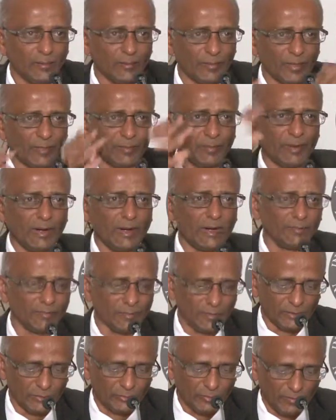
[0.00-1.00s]
It's part
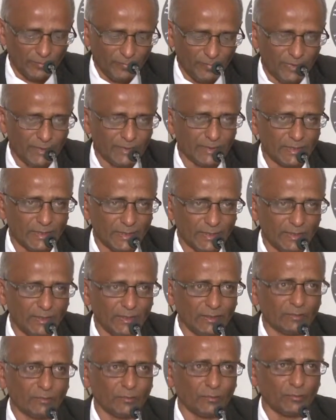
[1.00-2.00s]
of the joint venture.
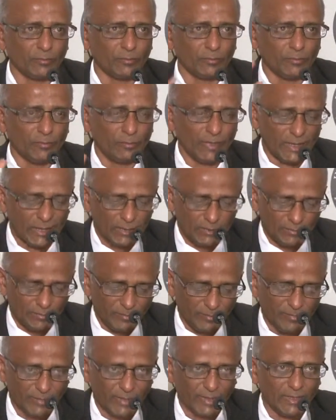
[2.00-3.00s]
So one has to
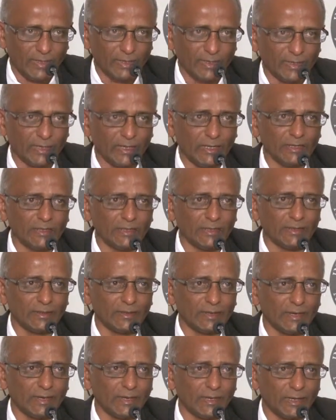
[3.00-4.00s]
be very
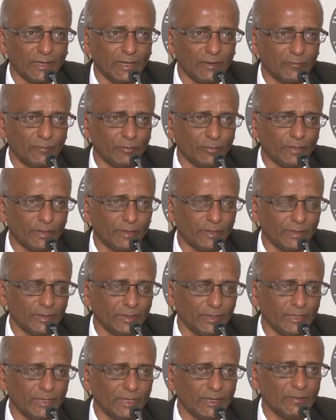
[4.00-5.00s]
diligent and careful in
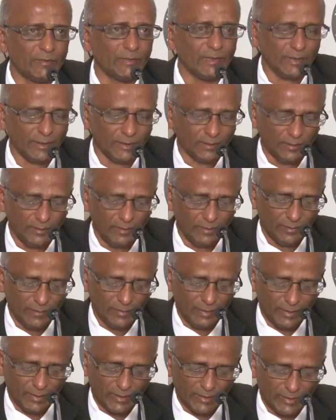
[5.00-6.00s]
determining
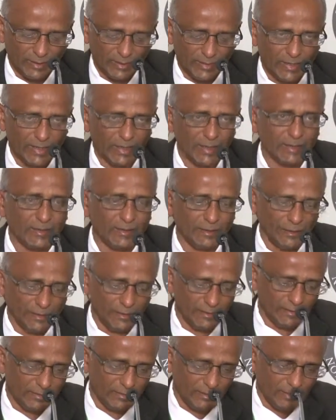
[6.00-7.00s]
that the right
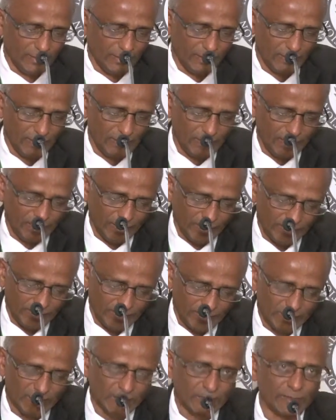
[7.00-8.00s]
entity is
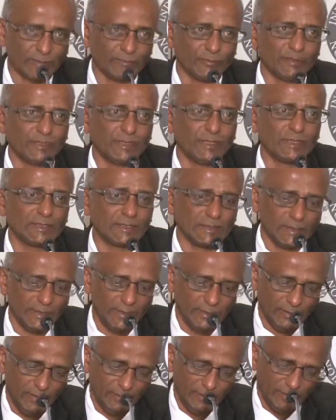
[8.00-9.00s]
registered with
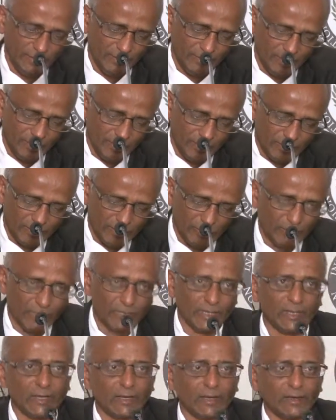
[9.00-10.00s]
GST so
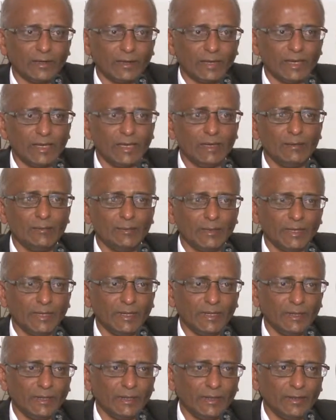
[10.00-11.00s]
that they can claim
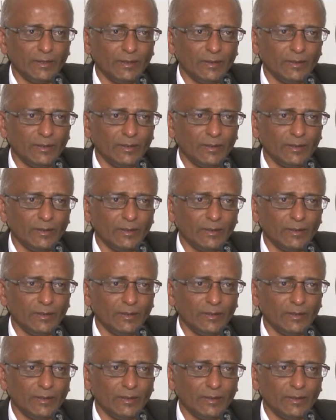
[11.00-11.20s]
the